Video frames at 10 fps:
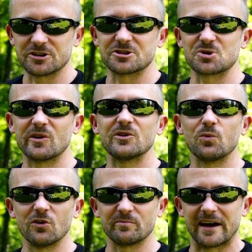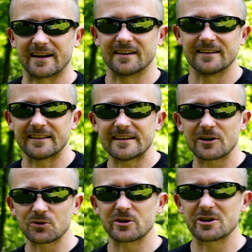You can join the Wolf Pack. The
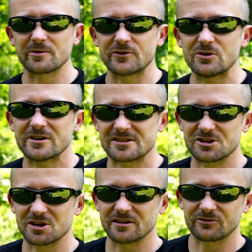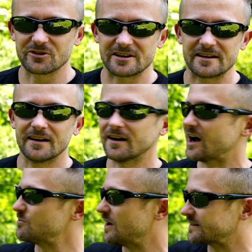Outdoor Gear Review is agenda-free.
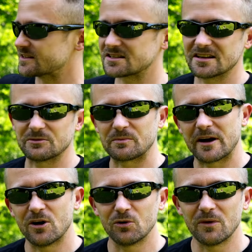I bought this tent with my own